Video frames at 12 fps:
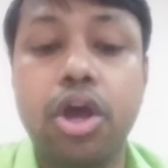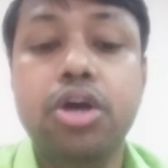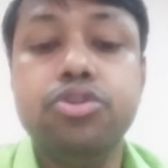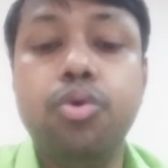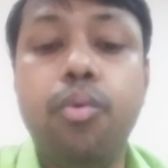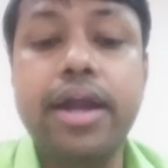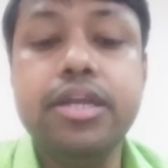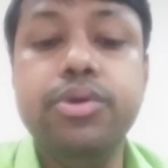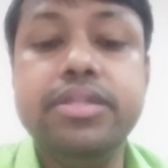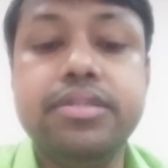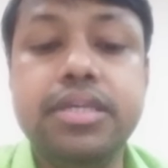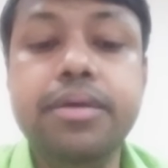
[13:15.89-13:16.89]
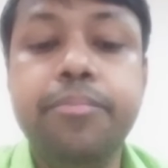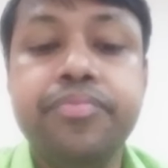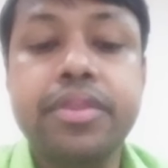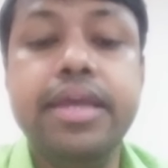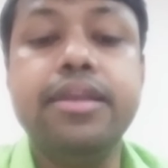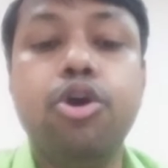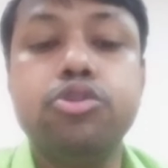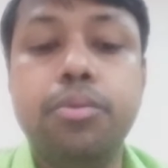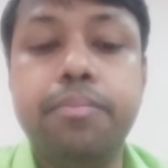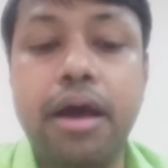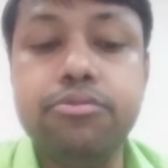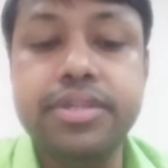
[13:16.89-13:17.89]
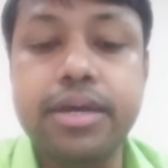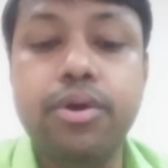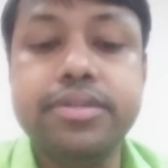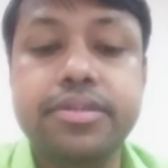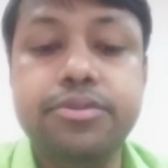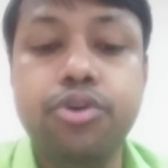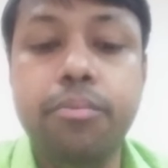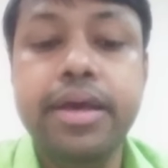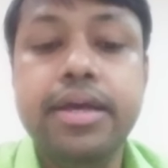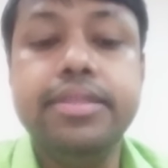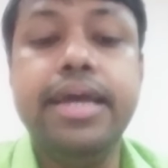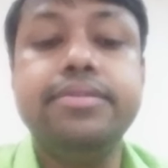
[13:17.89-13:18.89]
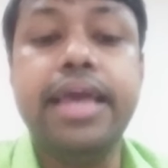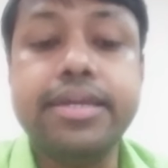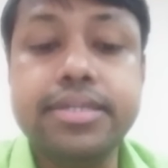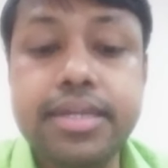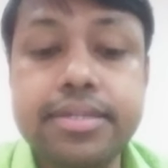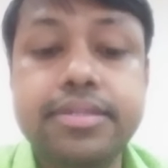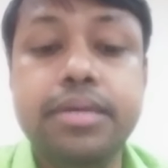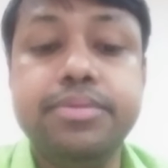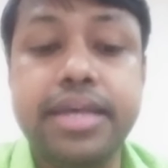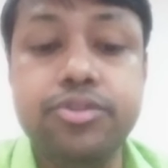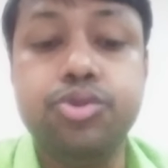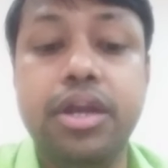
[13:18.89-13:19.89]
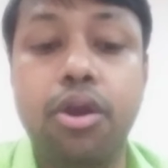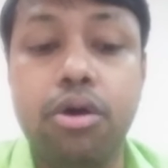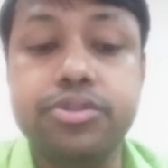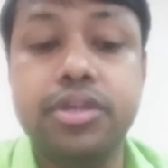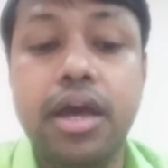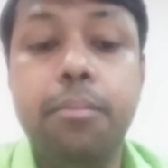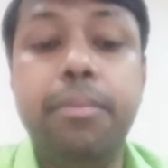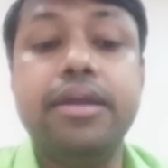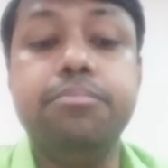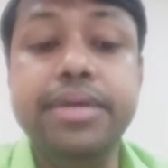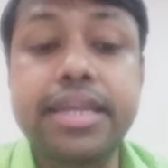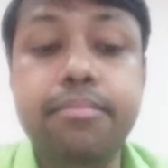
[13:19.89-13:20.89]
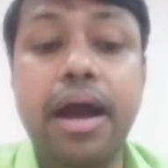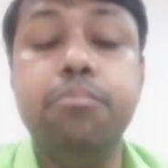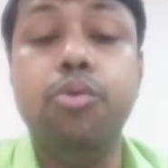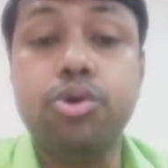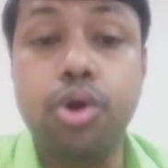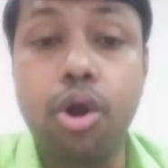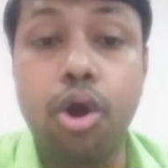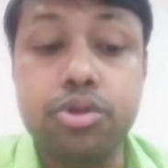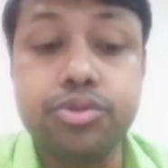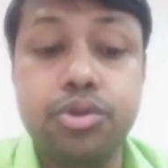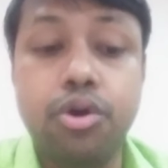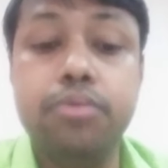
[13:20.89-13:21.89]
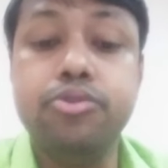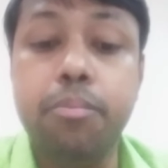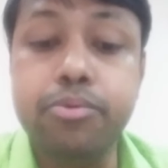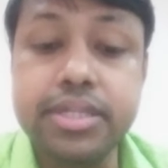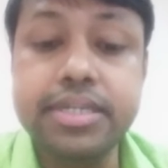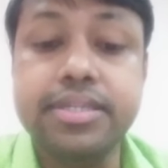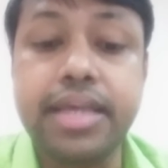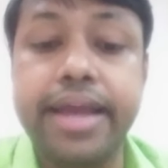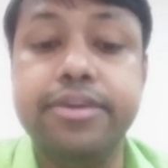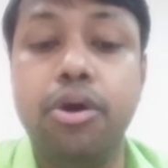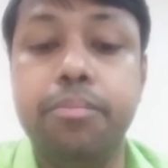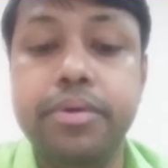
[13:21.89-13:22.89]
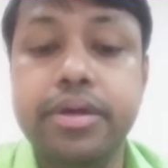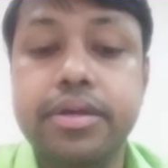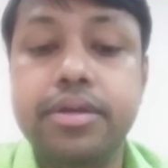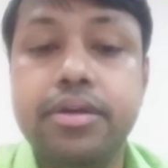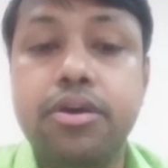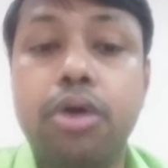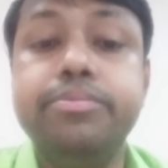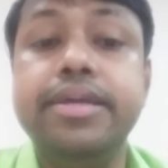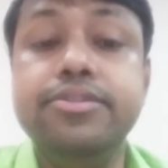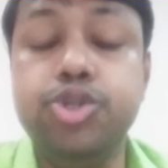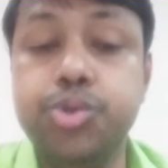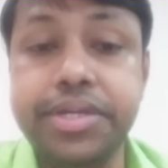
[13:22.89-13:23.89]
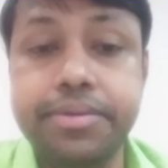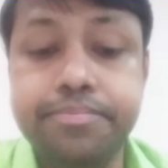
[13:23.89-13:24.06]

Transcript: So what you will see in case of Brown-Séquard syndrome, there is extensive sensory loss but minimum motor loss of the opposite side of the injury.